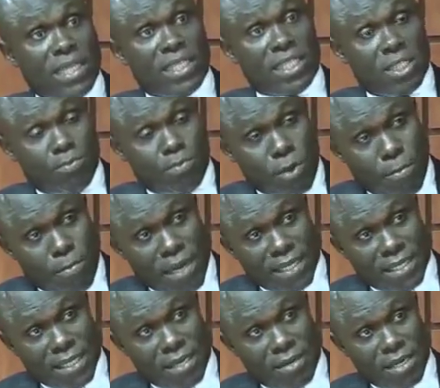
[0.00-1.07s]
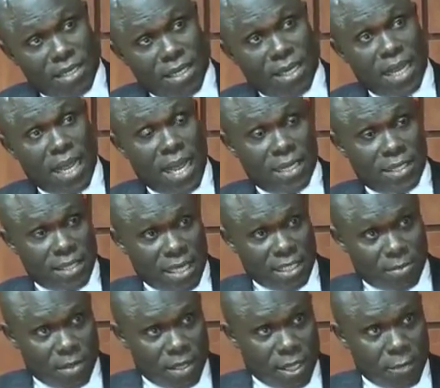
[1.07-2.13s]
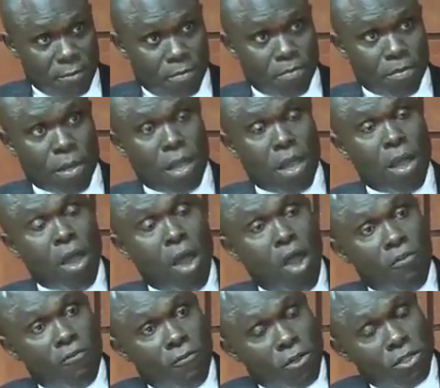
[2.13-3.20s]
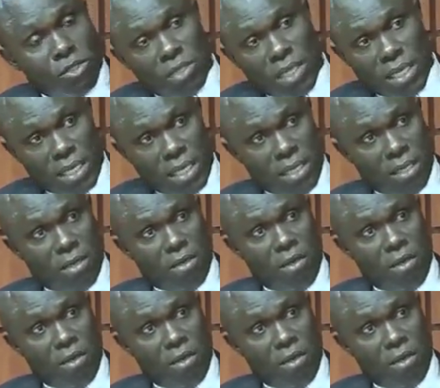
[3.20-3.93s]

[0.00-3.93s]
when it is properly generated and transmitted. Unfortunately,